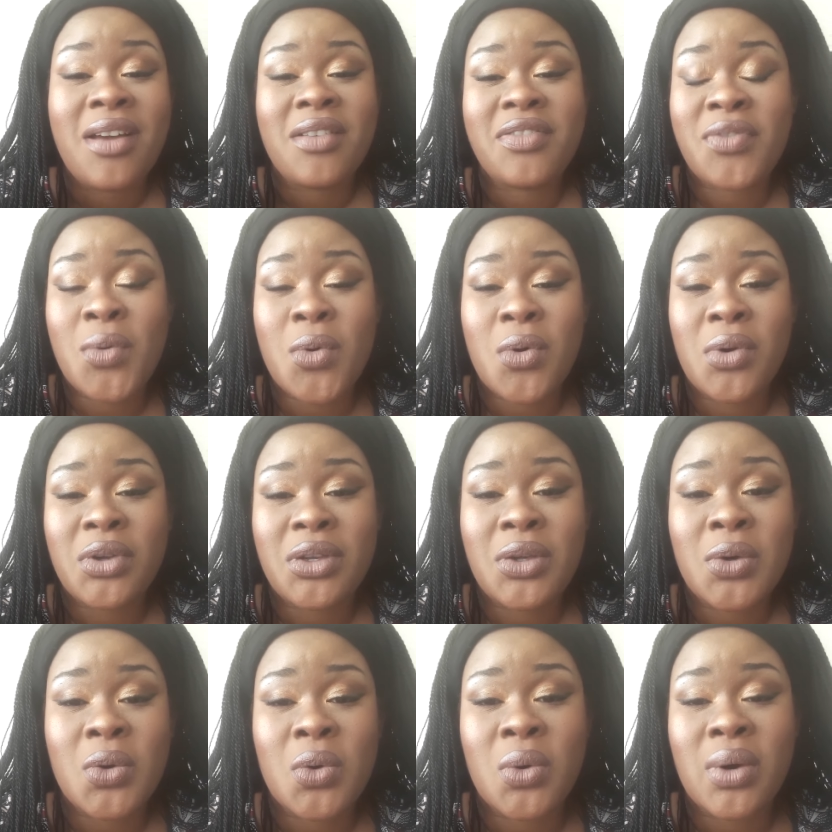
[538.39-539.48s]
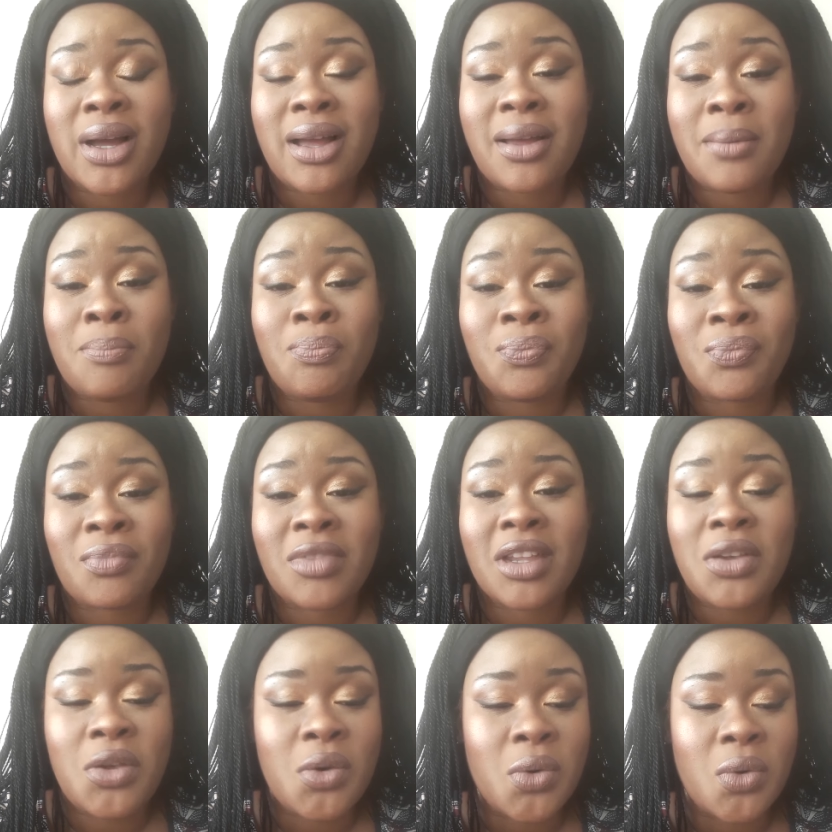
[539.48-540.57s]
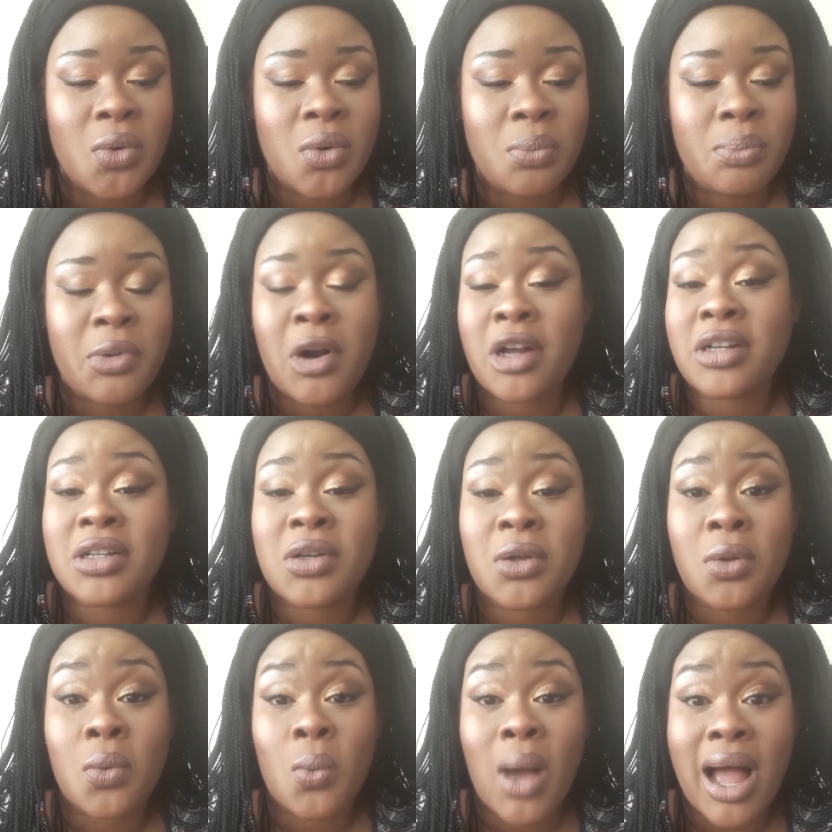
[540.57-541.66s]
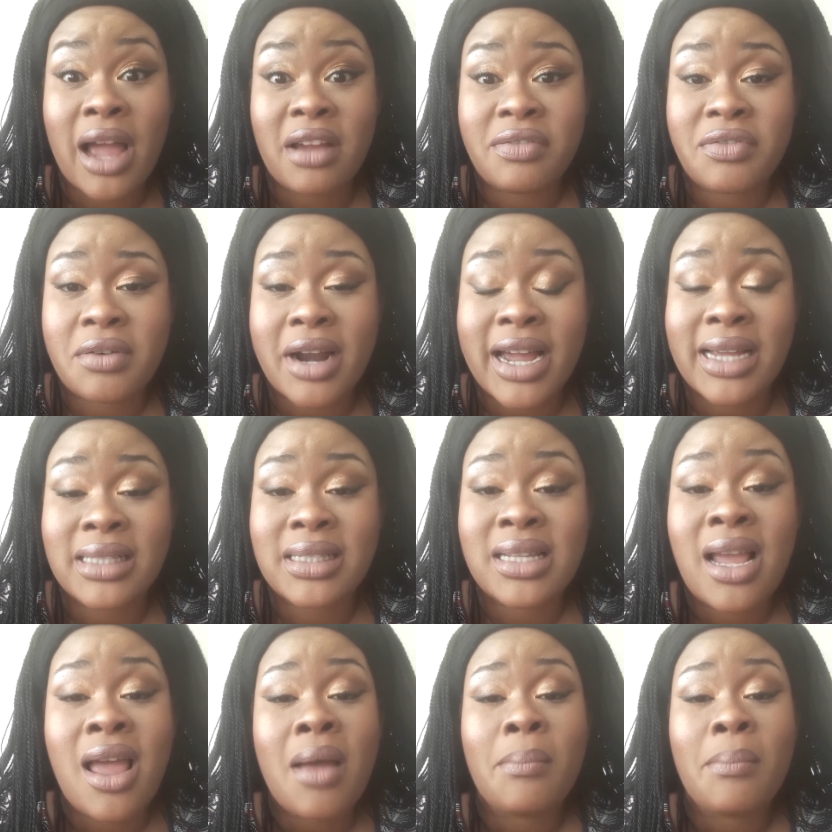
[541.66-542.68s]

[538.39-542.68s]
for your um your prodigal wife right